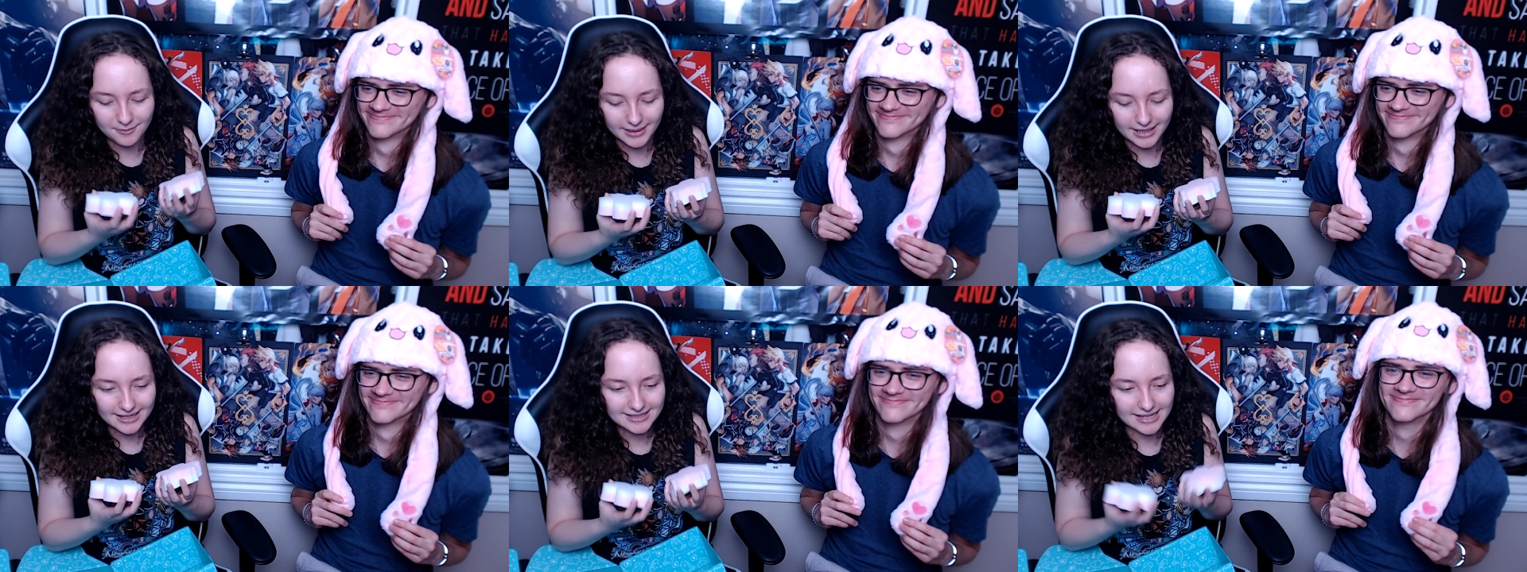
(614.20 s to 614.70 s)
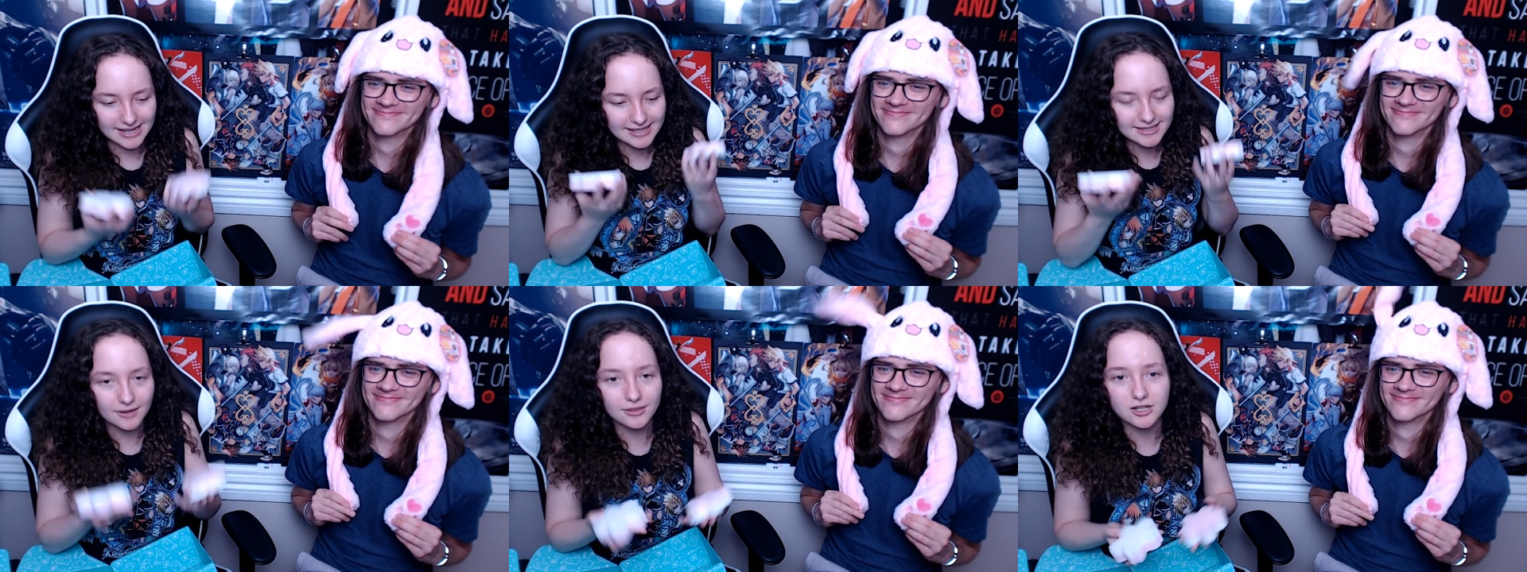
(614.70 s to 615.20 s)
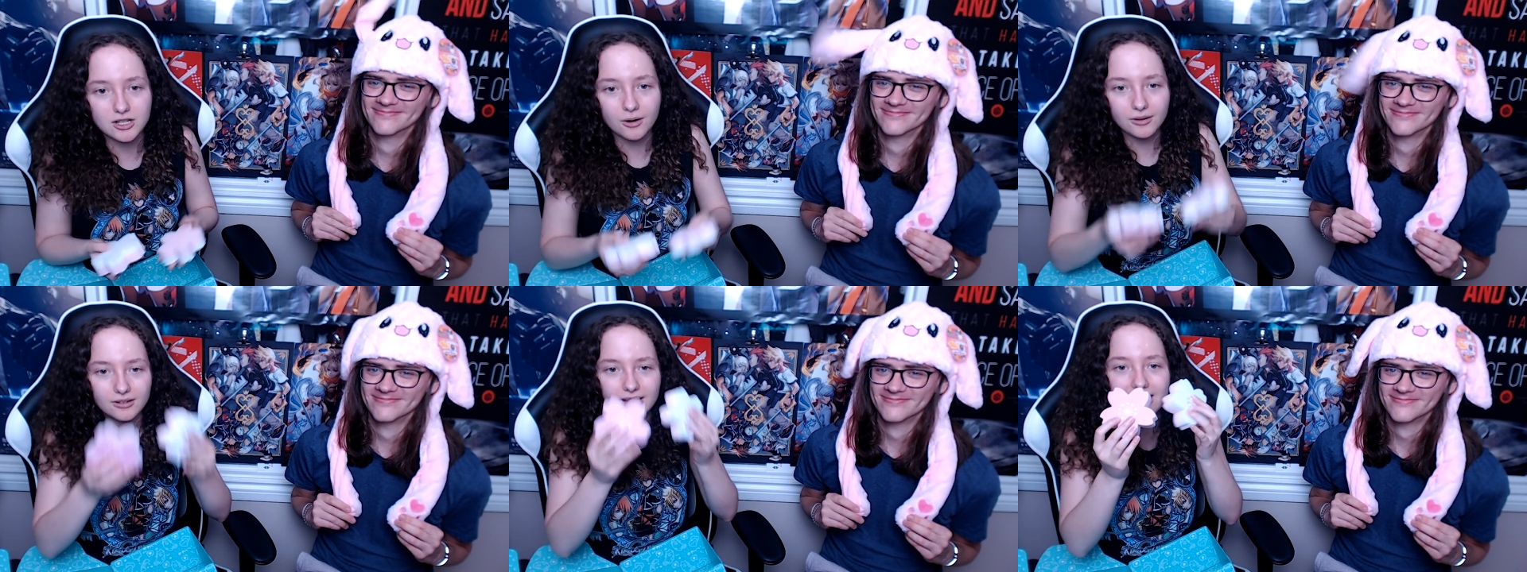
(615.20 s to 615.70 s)
Speaker 1: unboxing. So the
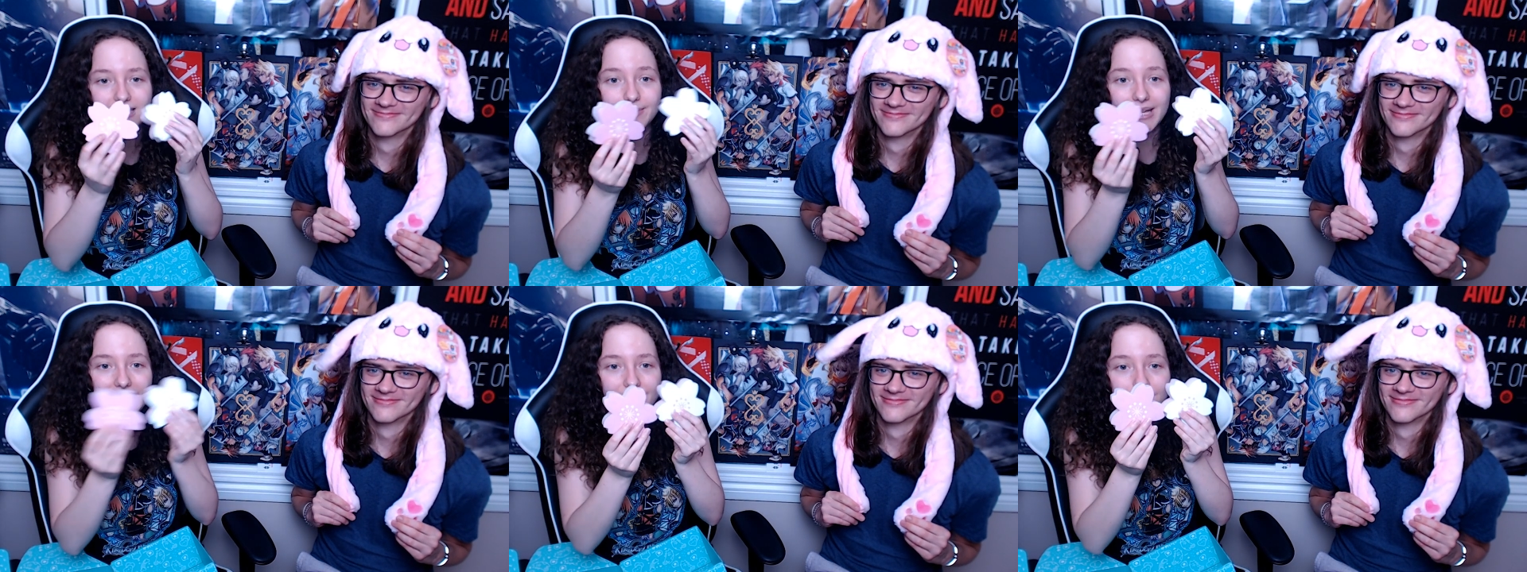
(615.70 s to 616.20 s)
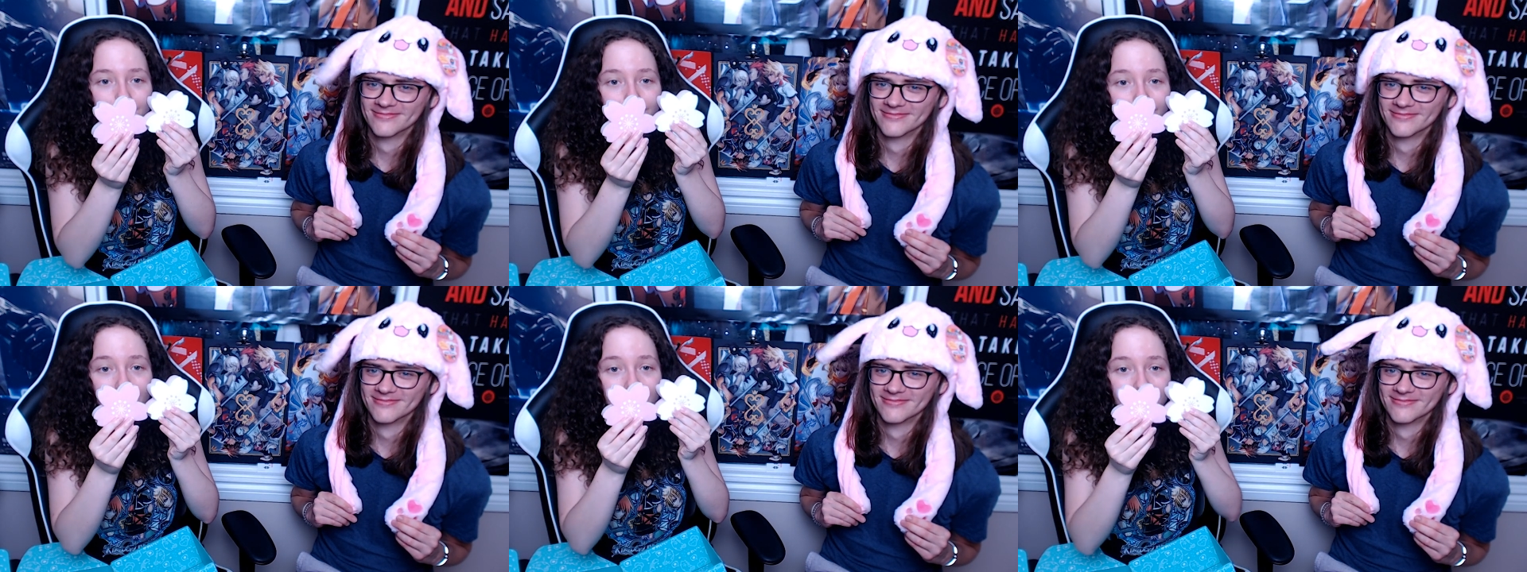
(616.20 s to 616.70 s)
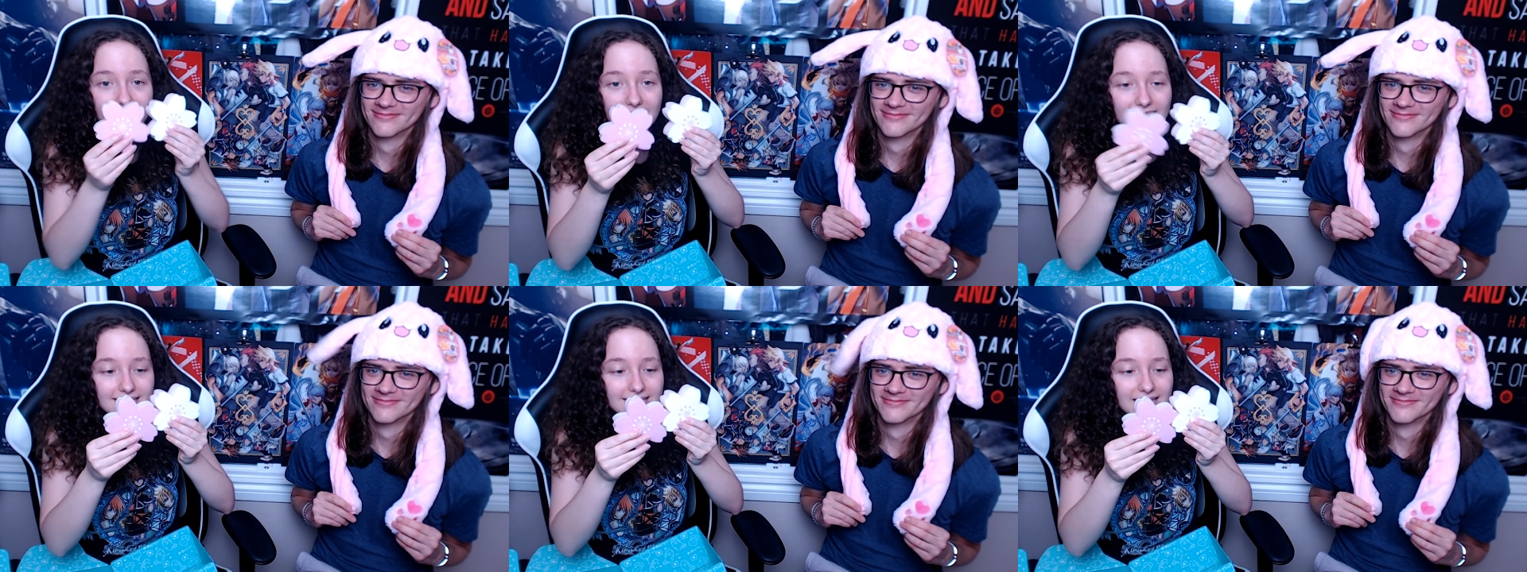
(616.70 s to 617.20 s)
total is we have some very
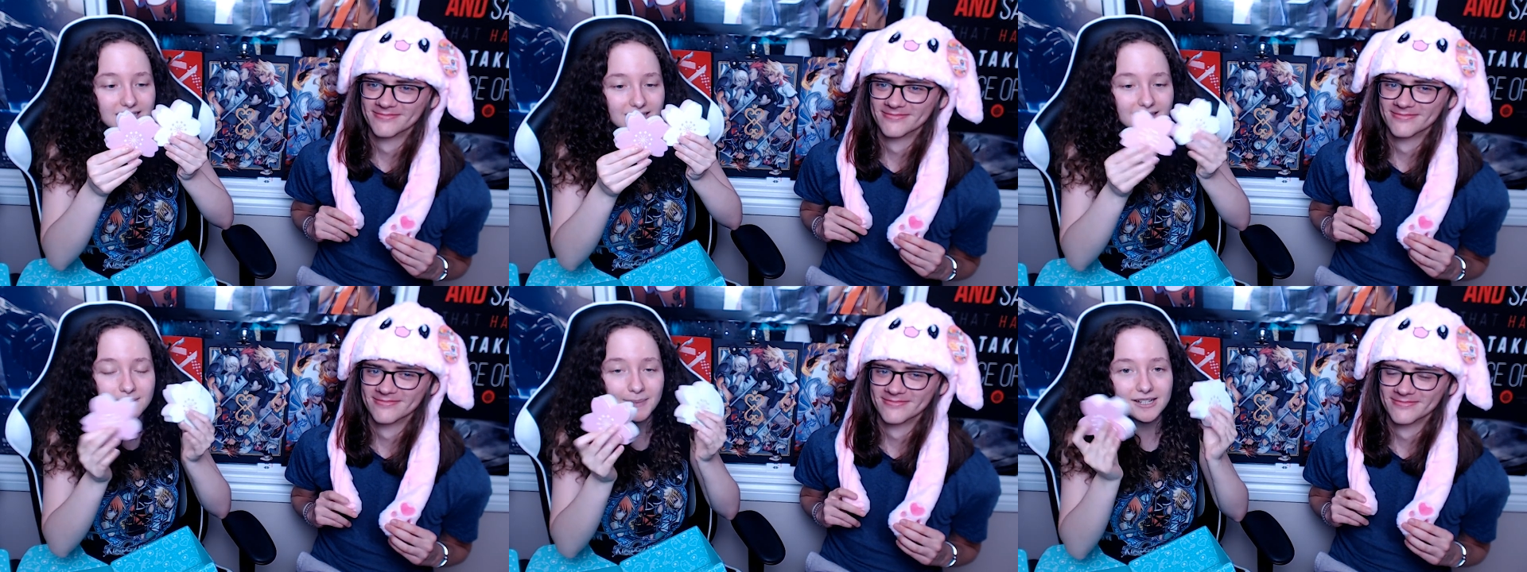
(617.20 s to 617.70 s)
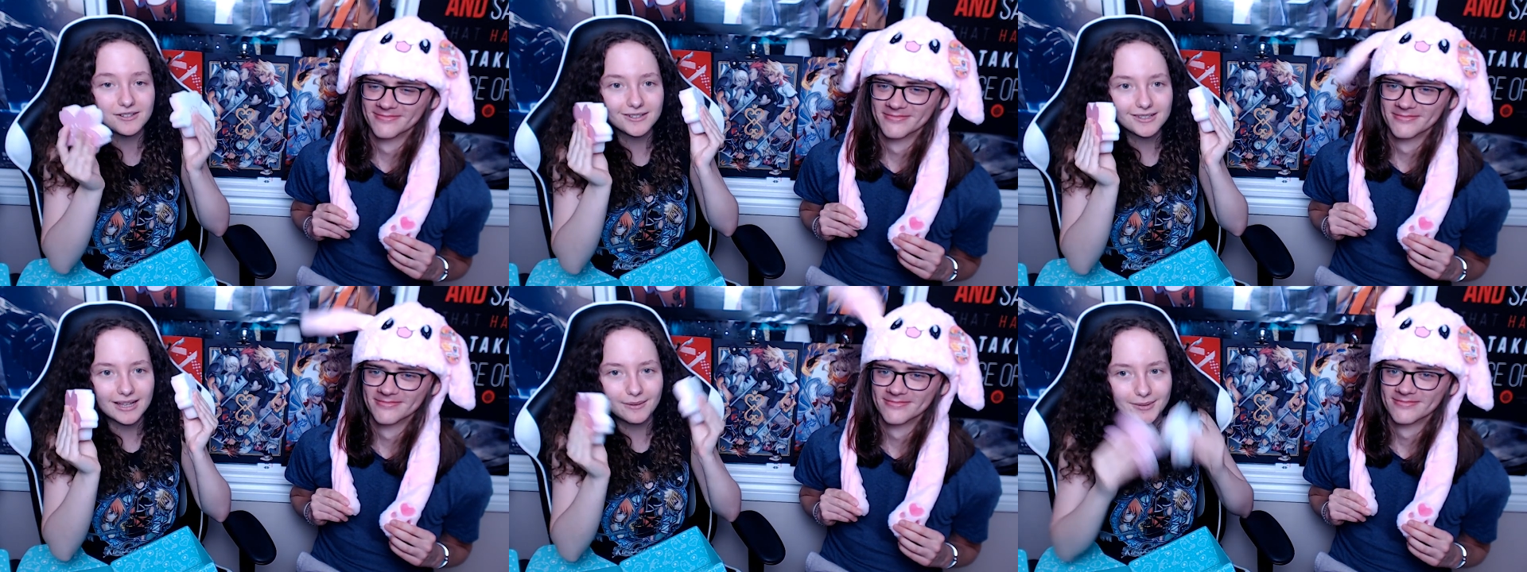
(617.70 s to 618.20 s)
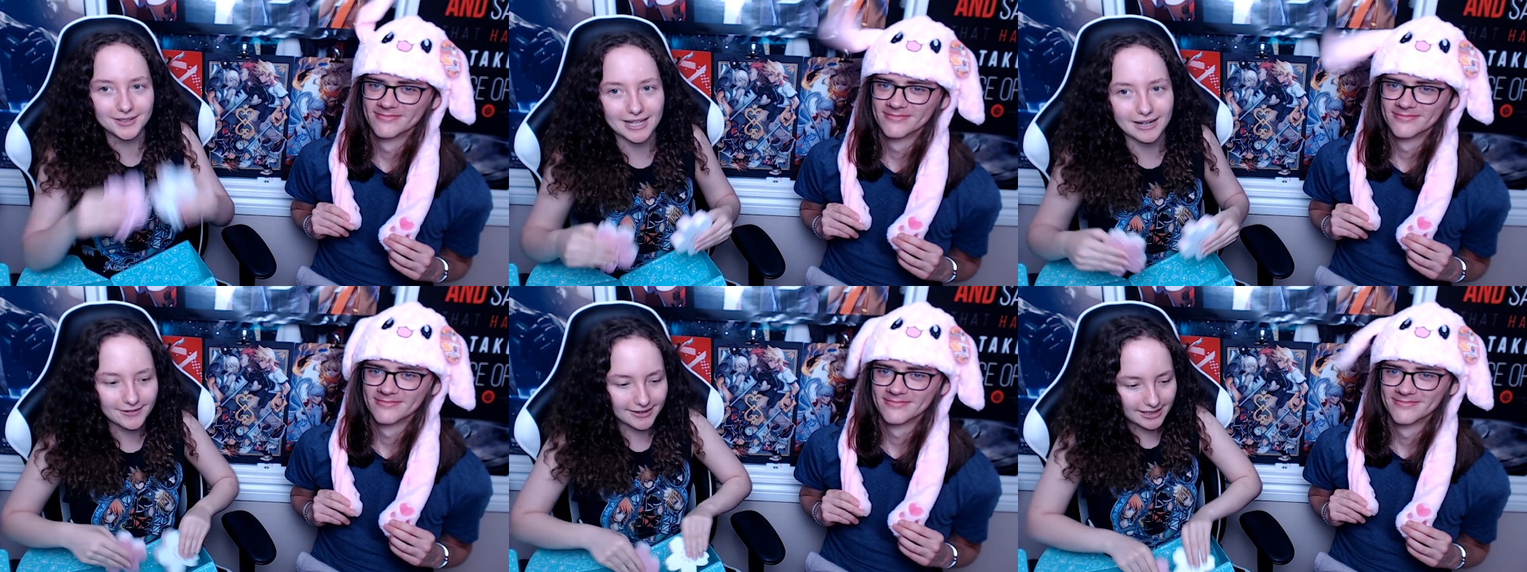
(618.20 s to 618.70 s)
nice kitchen sponges that we'll
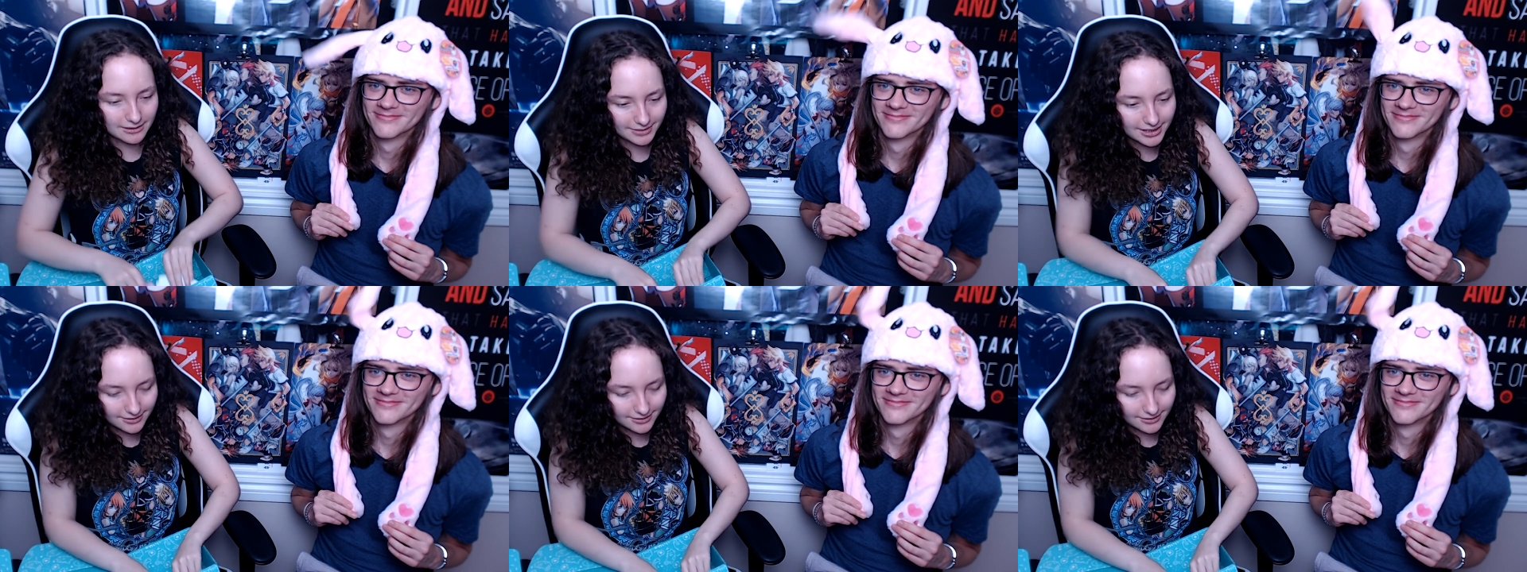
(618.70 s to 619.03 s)
definitely be